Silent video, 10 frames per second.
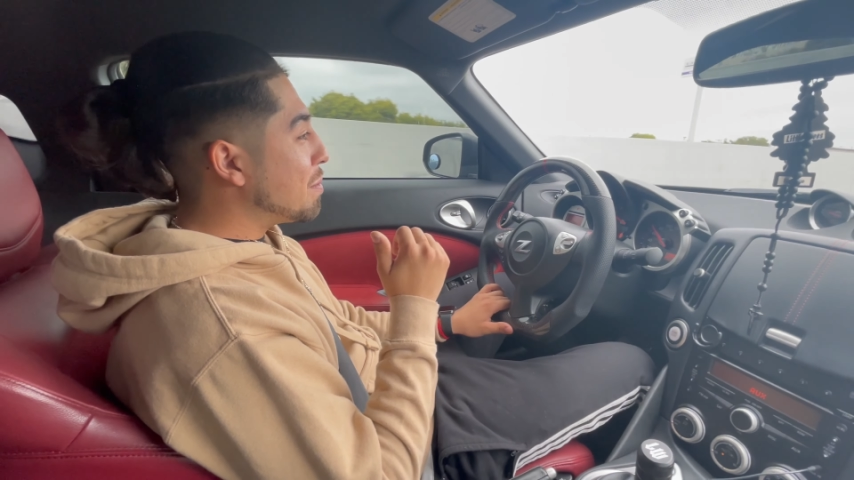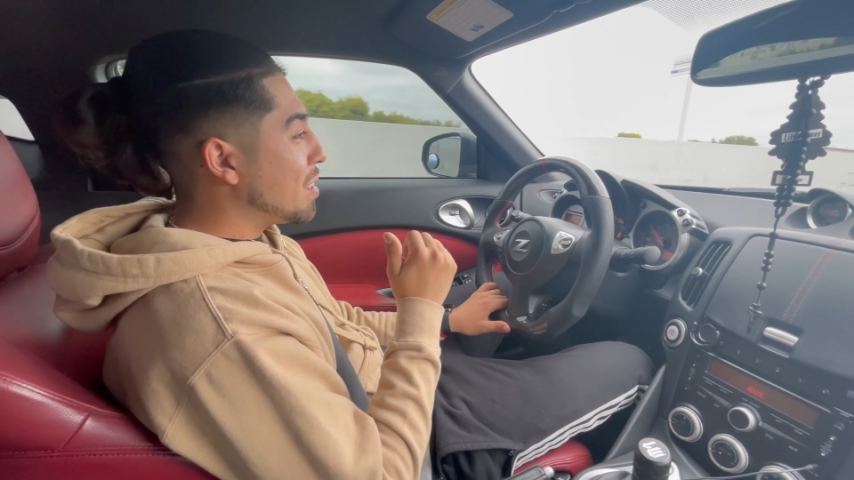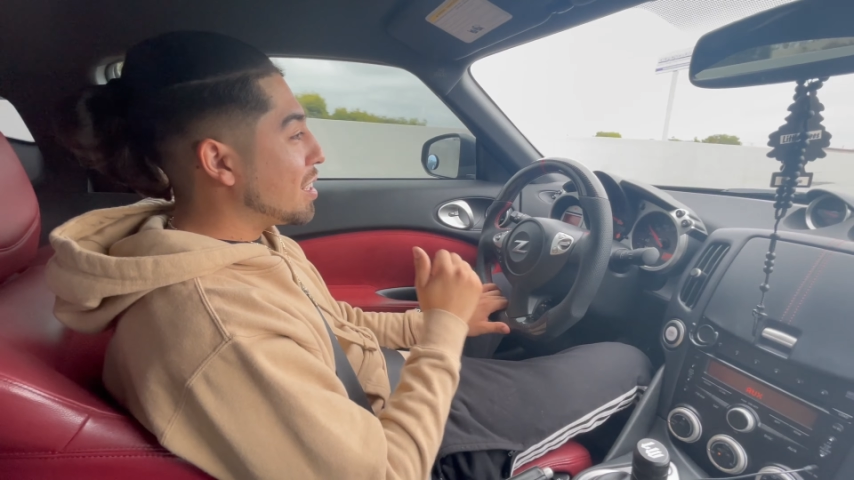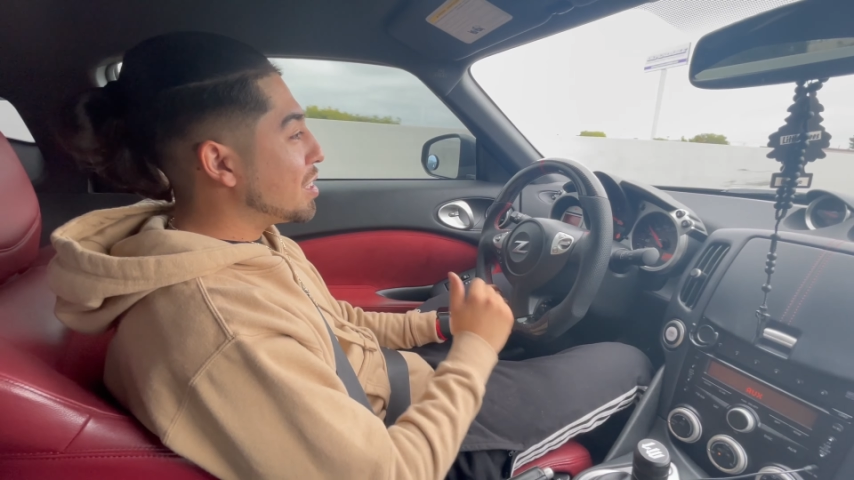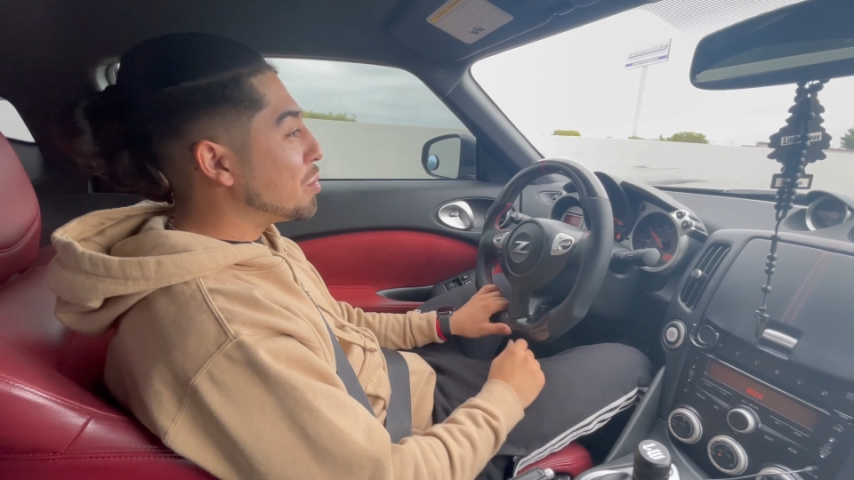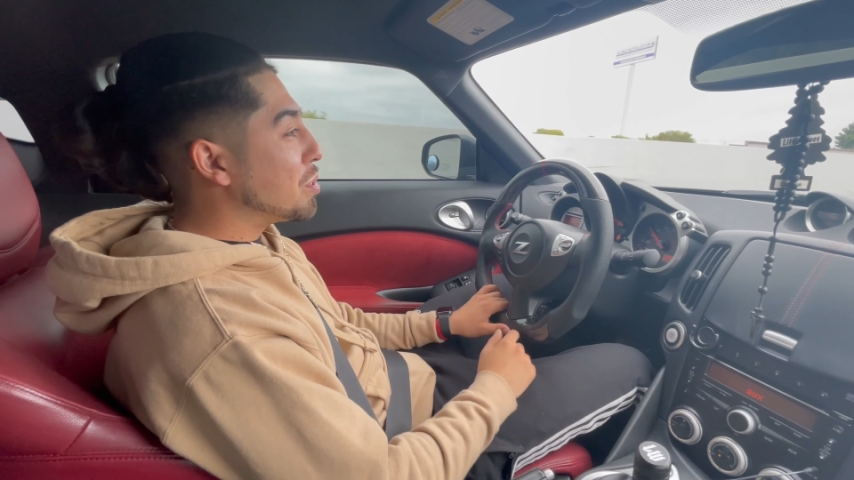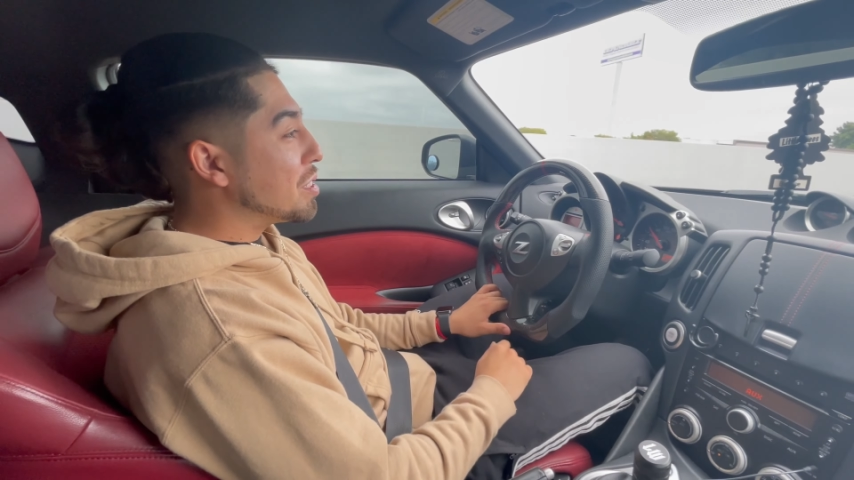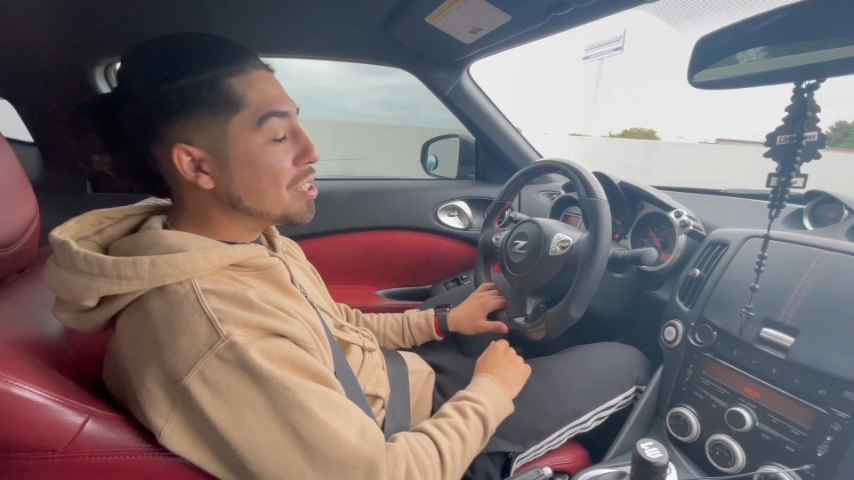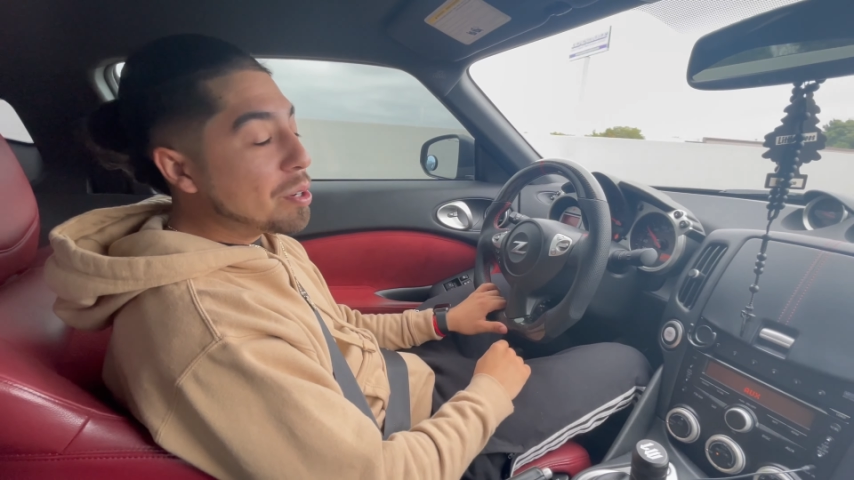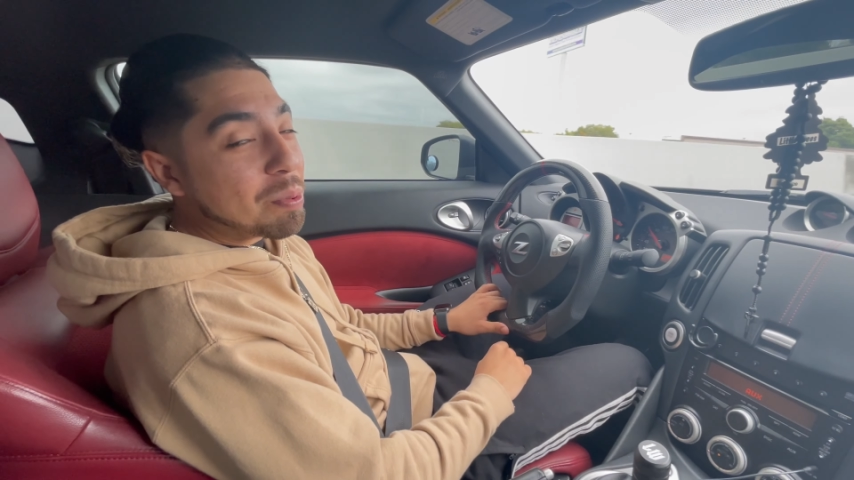that shit was
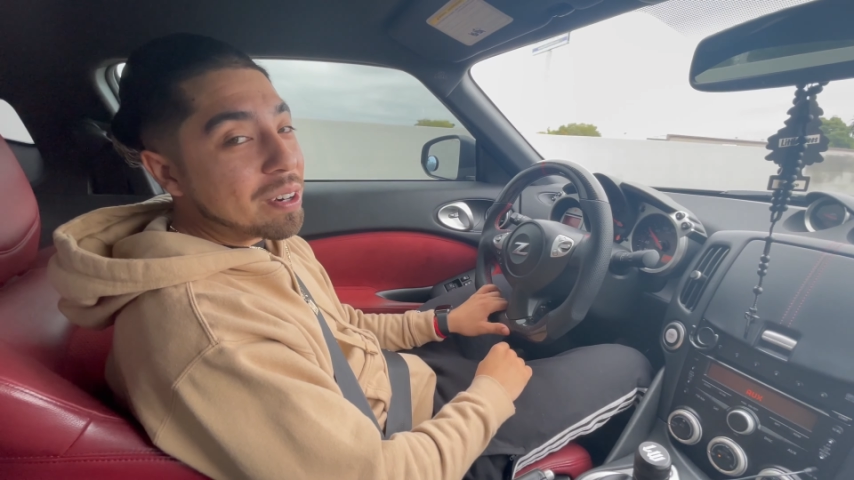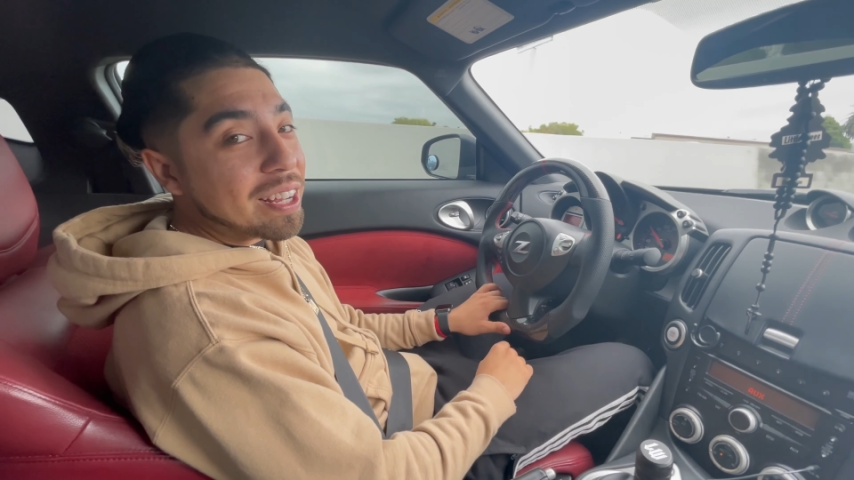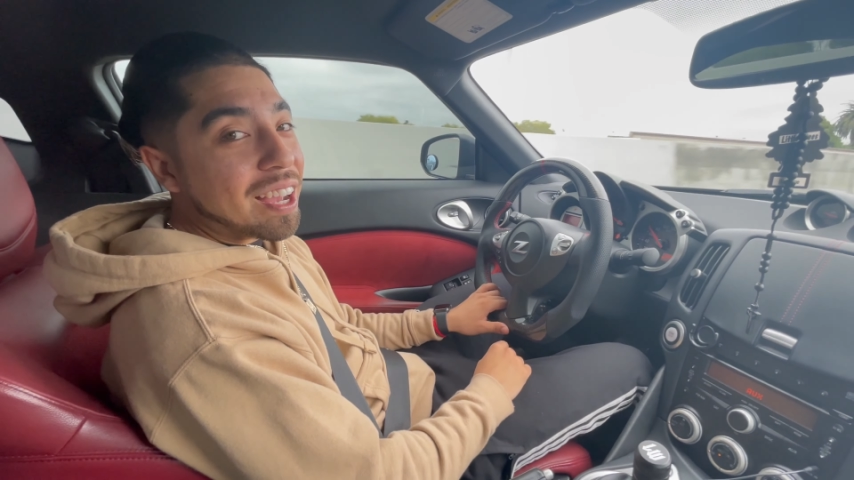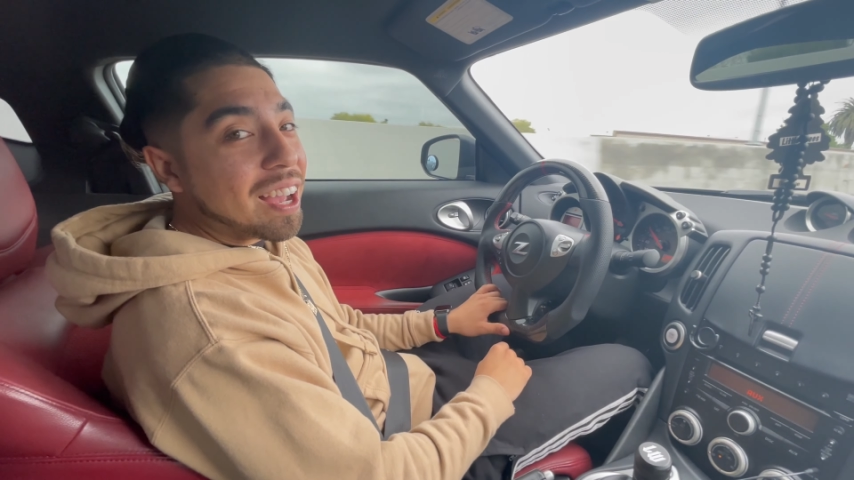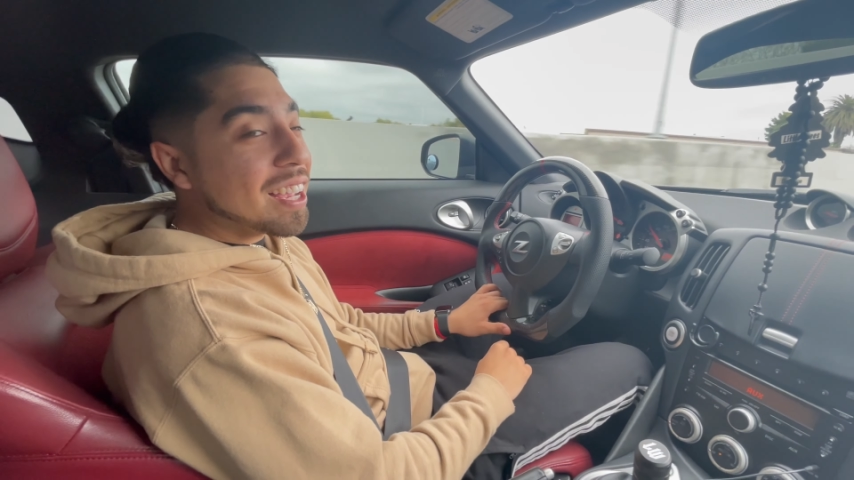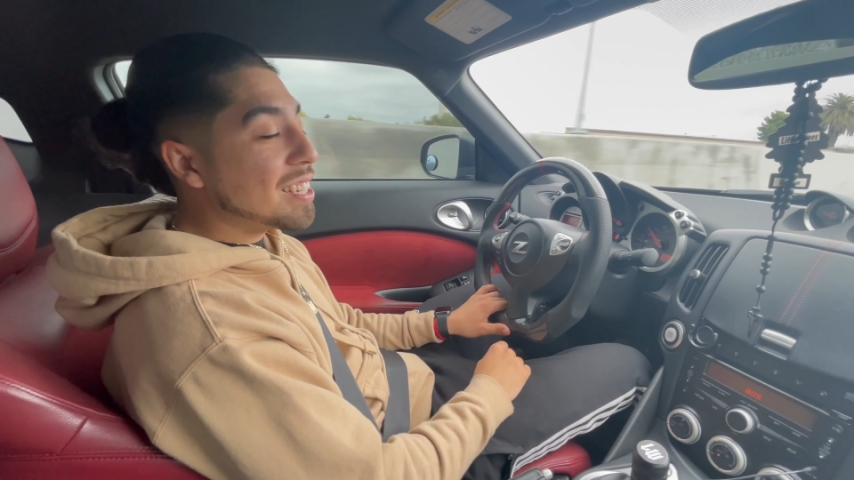still pretty high.